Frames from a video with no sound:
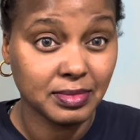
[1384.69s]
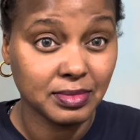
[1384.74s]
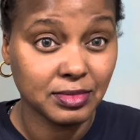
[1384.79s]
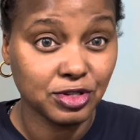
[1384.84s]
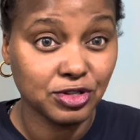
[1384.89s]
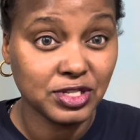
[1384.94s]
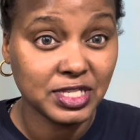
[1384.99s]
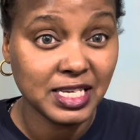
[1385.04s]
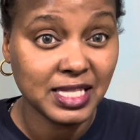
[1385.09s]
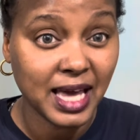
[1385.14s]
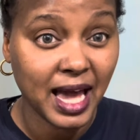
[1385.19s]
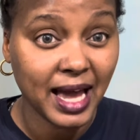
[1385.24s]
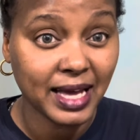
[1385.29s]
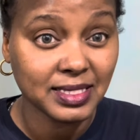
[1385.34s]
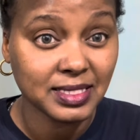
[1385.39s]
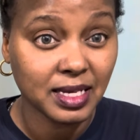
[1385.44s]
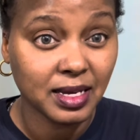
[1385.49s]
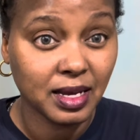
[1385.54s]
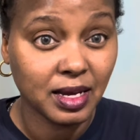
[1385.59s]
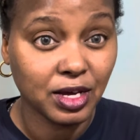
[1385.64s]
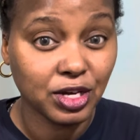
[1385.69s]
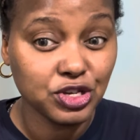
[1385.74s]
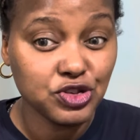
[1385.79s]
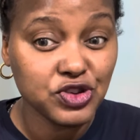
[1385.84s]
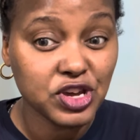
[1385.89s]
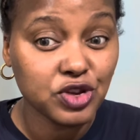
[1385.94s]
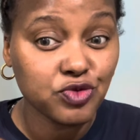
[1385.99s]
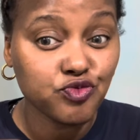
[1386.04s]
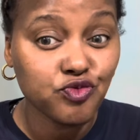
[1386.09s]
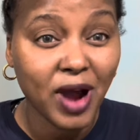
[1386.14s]
You see that? You
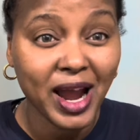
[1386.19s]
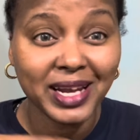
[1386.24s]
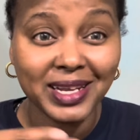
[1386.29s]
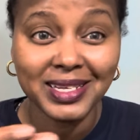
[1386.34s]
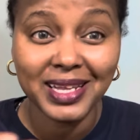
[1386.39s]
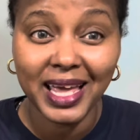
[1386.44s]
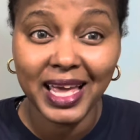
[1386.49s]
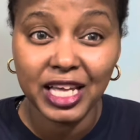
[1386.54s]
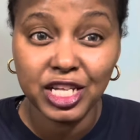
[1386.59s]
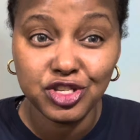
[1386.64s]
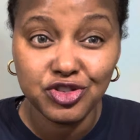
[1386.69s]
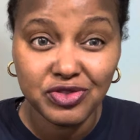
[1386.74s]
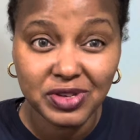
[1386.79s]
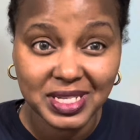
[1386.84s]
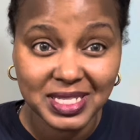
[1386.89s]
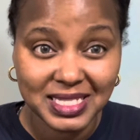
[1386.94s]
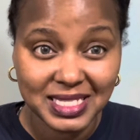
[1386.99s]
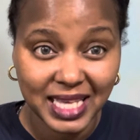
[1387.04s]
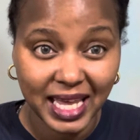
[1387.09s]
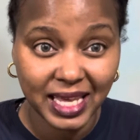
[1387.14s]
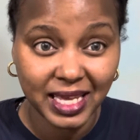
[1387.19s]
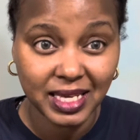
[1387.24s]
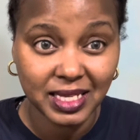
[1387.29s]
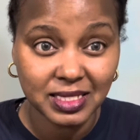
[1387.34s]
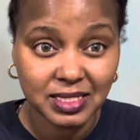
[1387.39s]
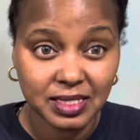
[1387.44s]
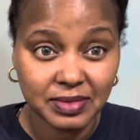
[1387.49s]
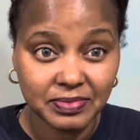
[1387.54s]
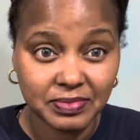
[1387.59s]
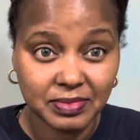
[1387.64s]
can write it and you can sing it.